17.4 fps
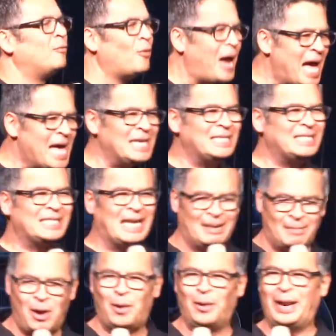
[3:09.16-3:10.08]
rice.
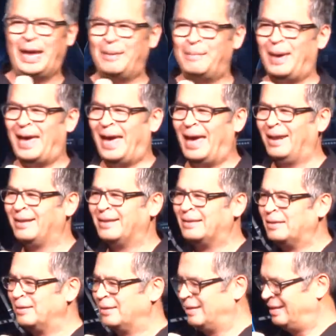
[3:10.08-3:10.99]
Come on, amen.
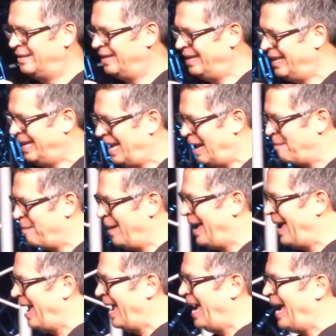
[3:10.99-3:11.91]

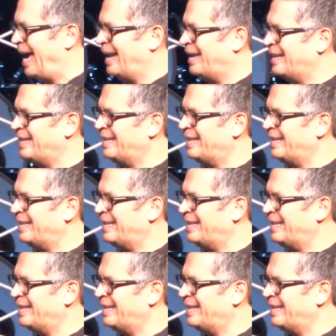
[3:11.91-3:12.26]
Amen.